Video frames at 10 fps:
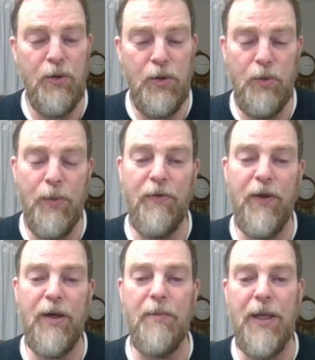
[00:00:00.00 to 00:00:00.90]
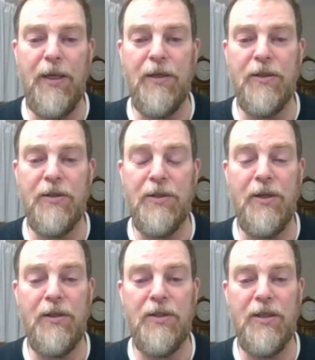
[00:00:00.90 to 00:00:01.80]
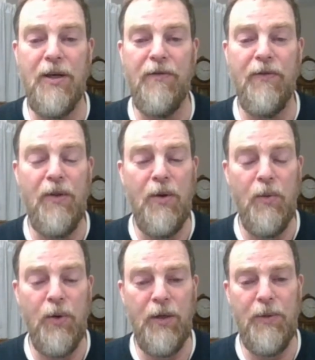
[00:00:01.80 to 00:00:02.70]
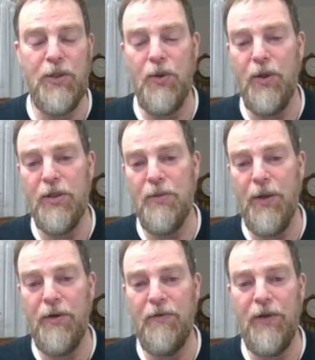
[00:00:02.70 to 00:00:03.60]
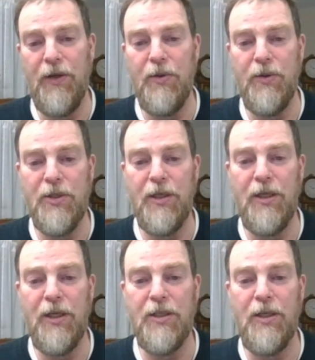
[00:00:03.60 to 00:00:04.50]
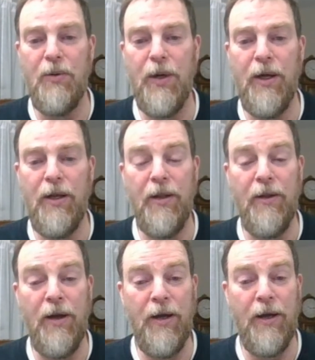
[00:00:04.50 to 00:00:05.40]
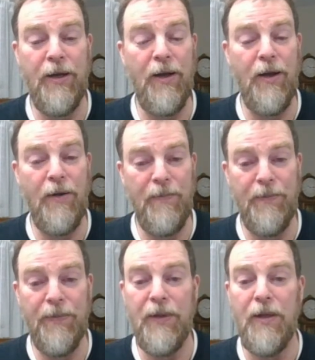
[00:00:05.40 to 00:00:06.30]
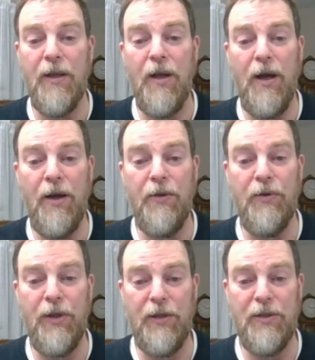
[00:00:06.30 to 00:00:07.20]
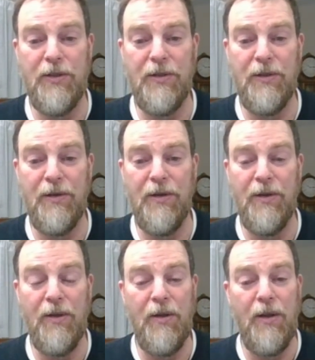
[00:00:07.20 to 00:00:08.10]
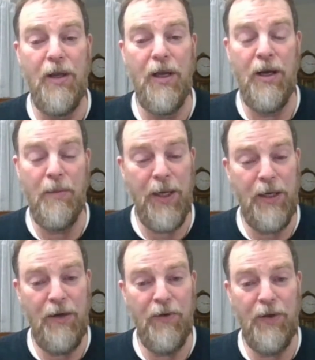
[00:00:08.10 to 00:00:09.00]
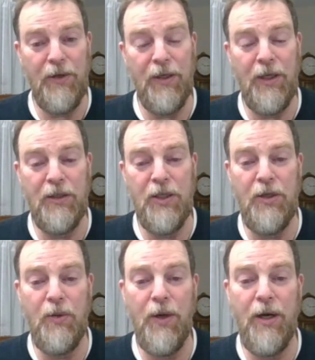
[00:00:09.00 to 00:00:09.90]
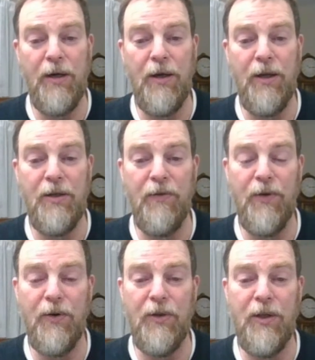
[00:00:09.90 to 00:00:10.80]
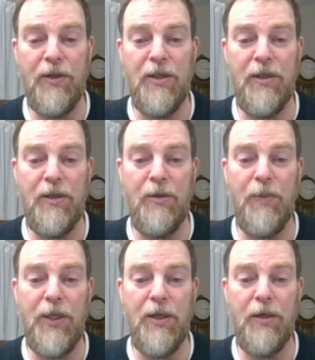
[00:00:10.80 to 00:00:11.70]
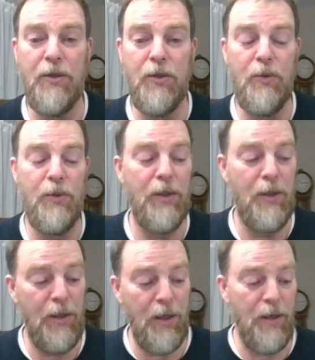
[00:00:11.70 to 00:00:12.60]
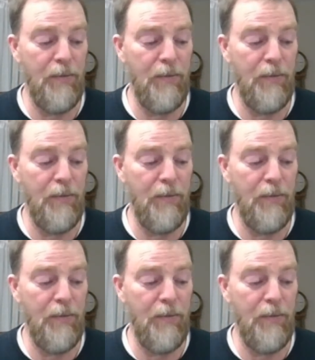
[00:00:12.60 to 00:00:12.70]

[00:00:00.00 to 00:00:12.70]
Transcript: do preventive maintenance on stuff. We're going to be showing some other videos in the next little while on other things. And I might even continue on different things that need to be done to the